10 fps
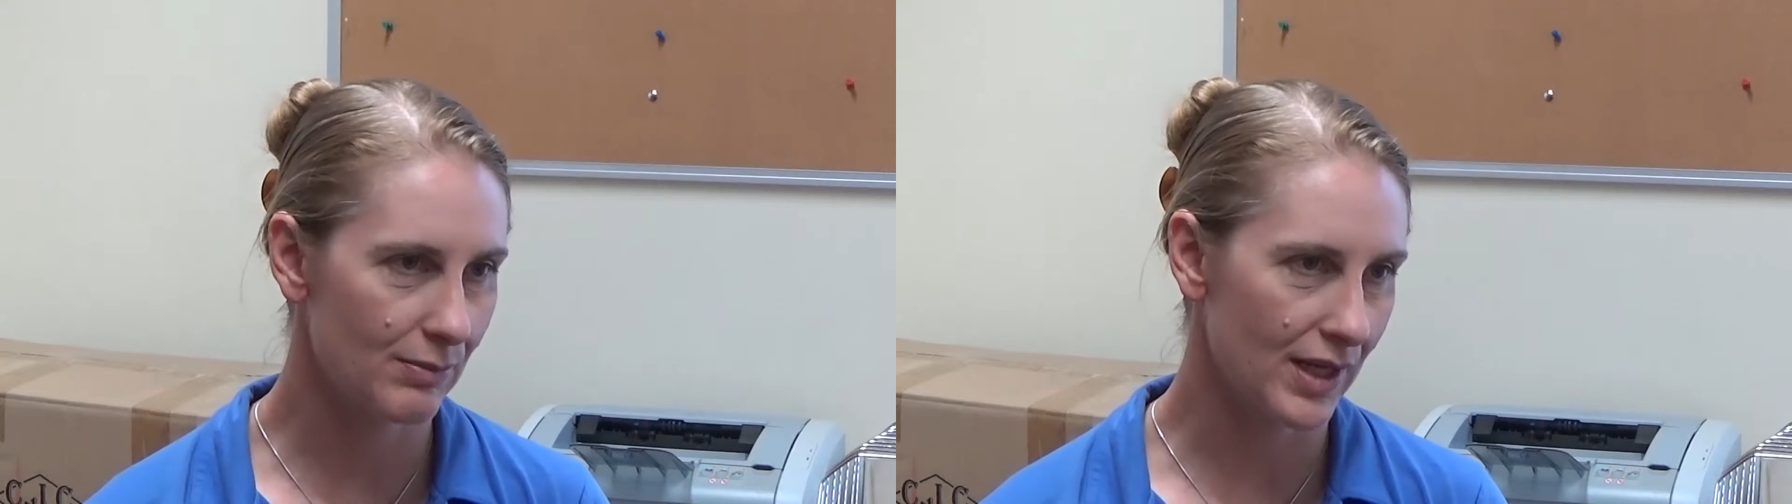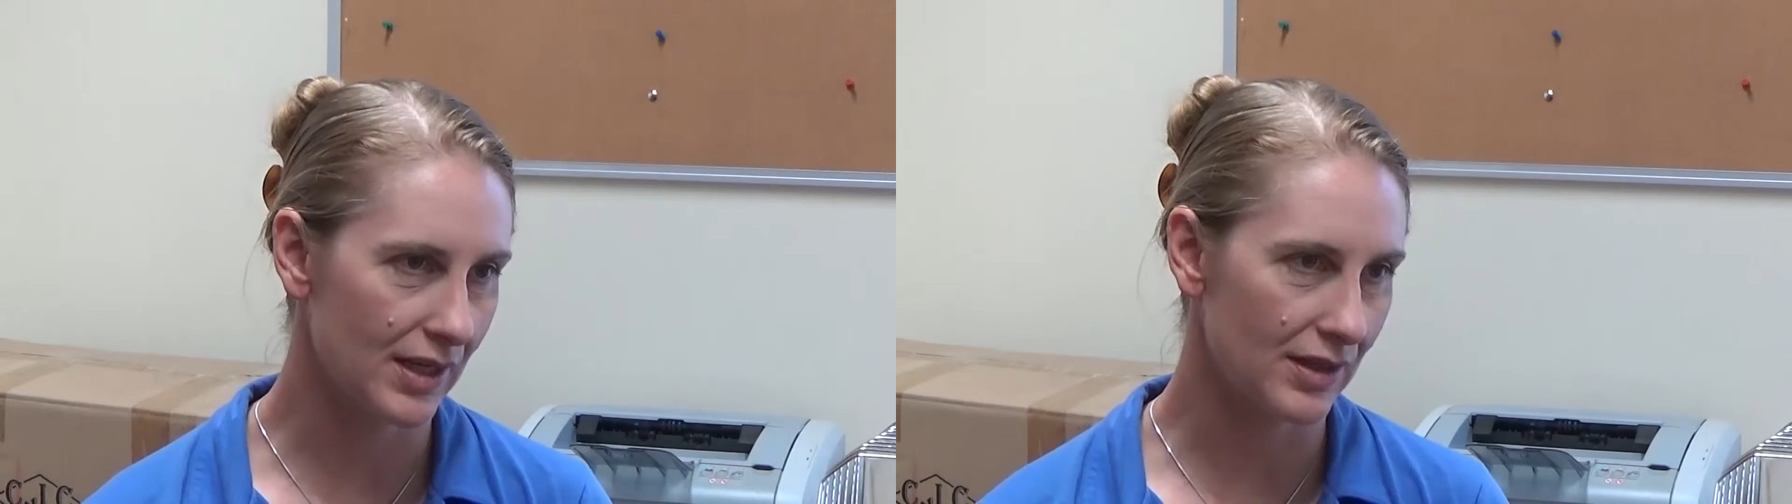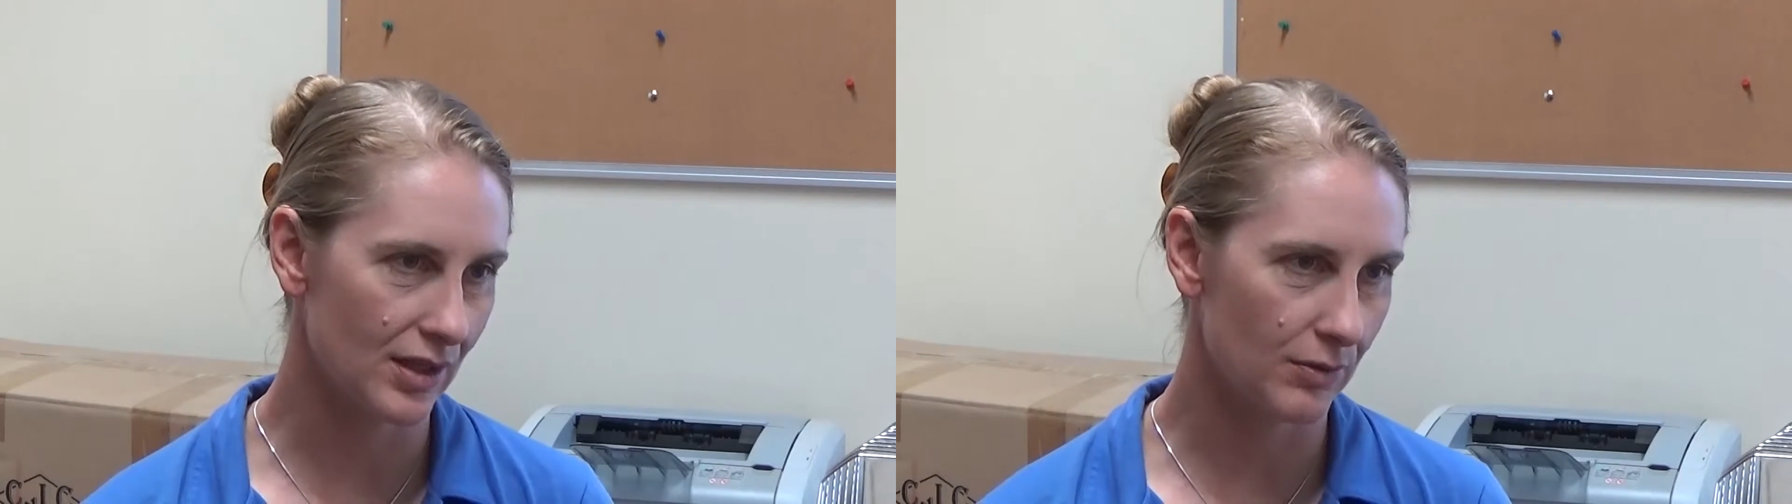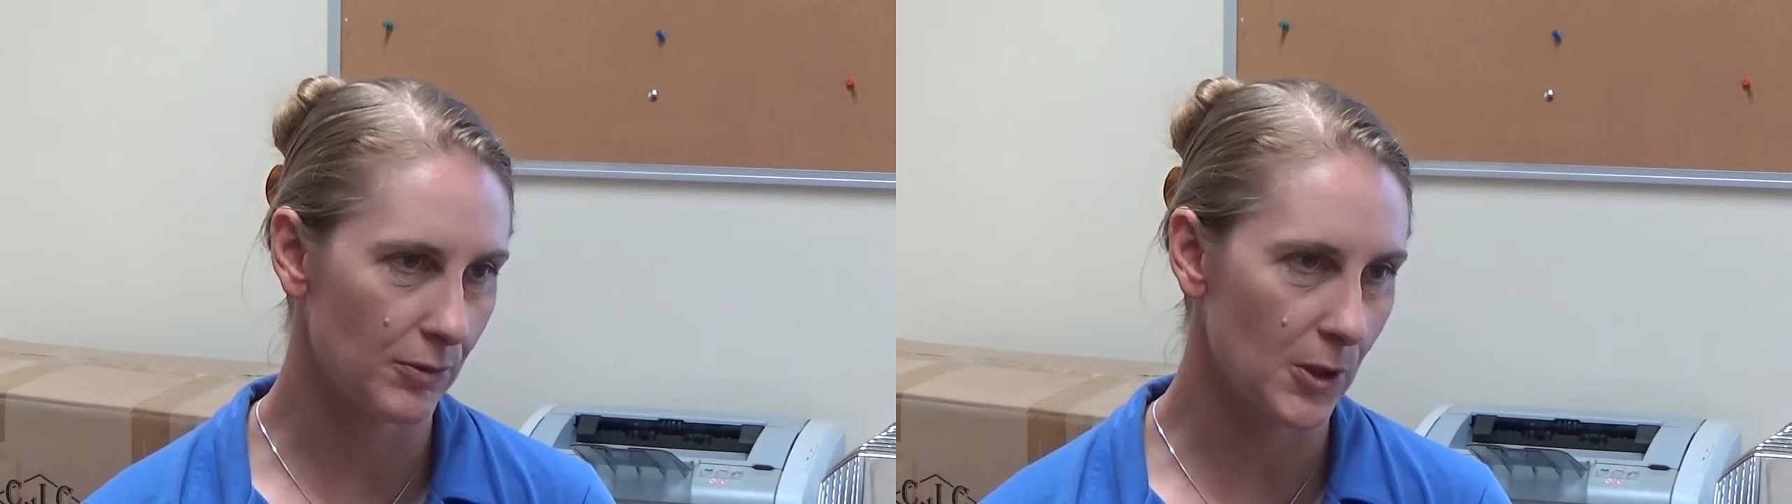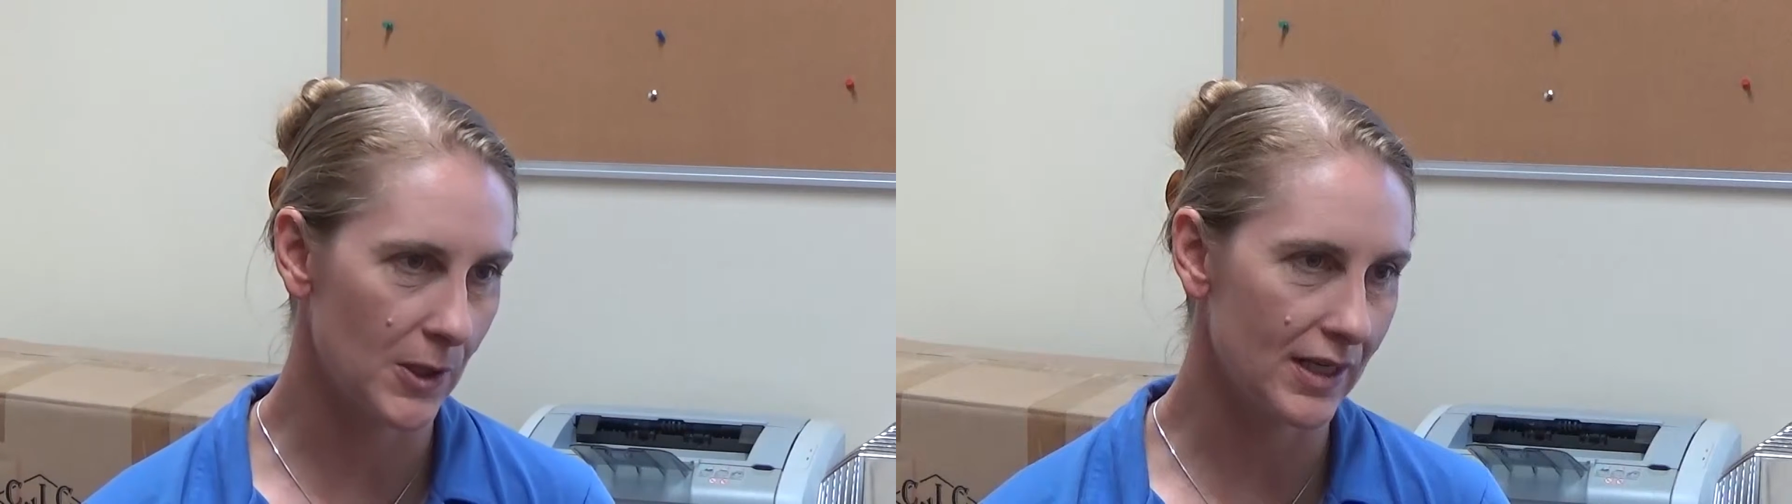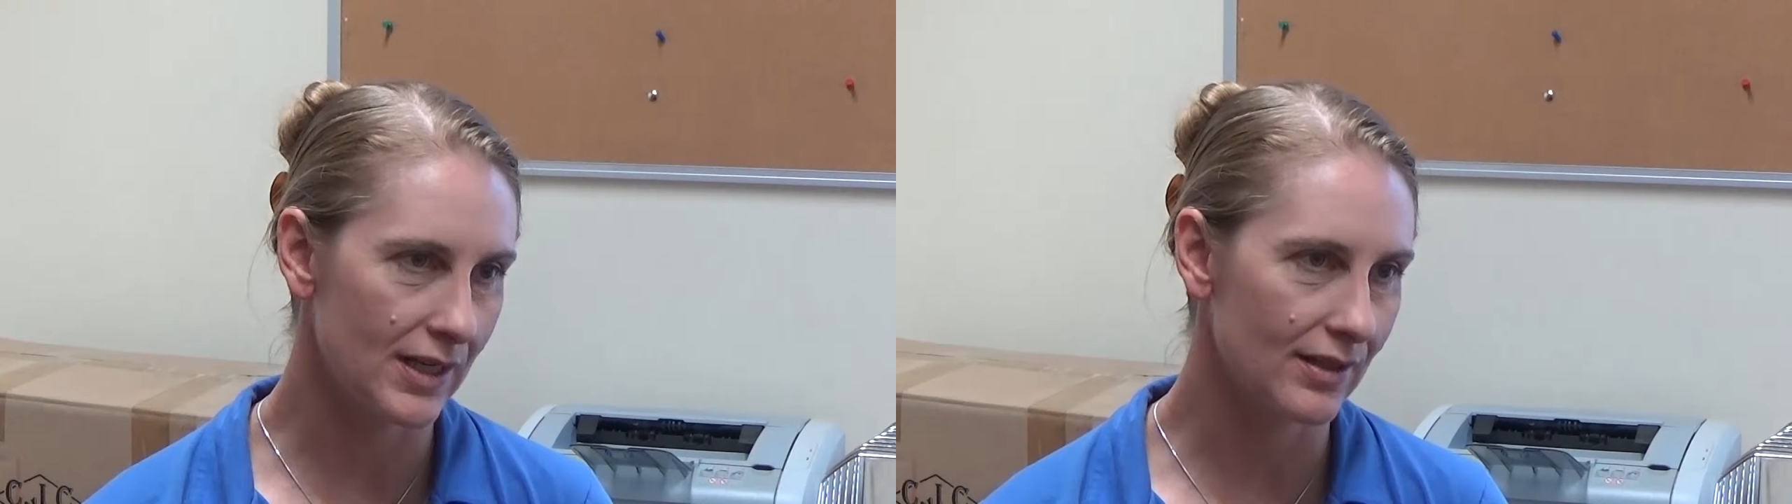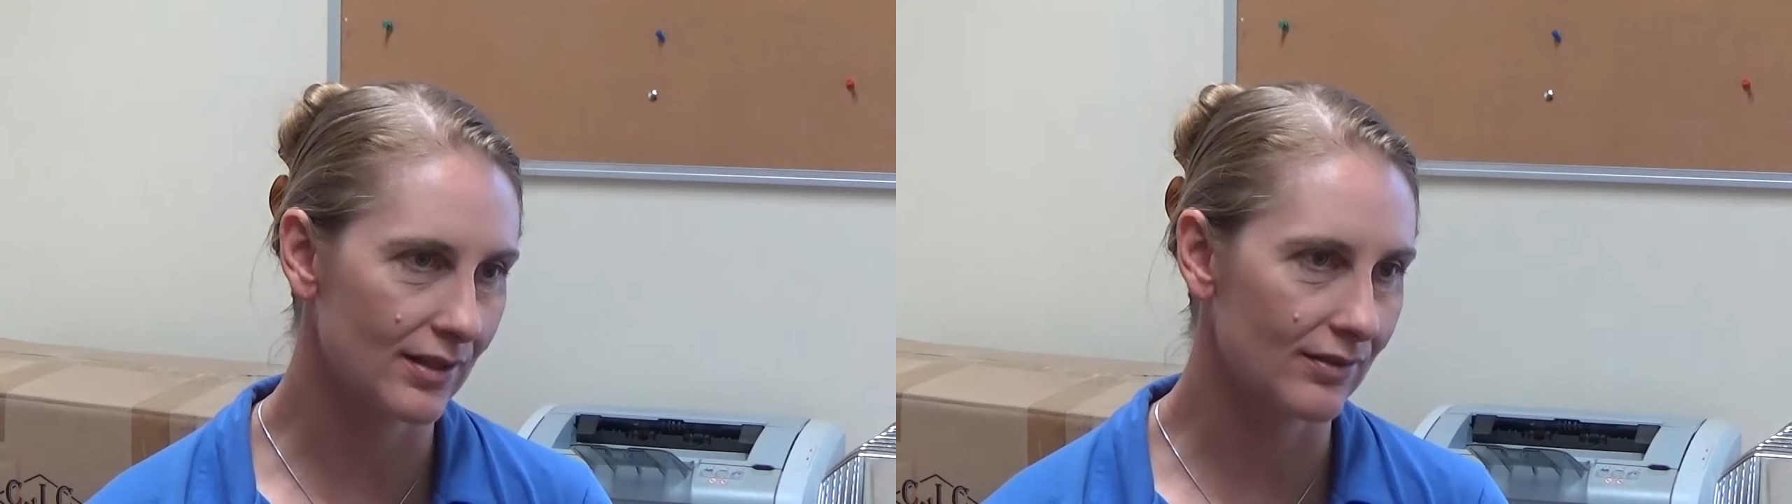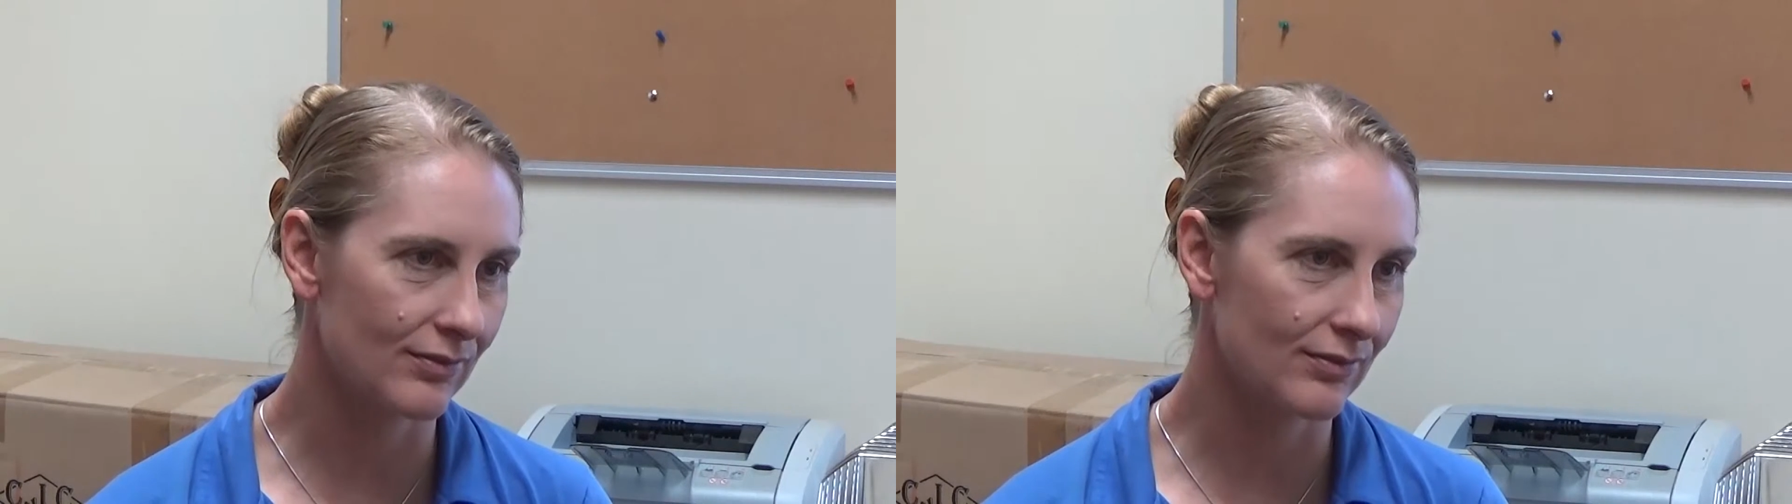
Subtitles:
being in the community and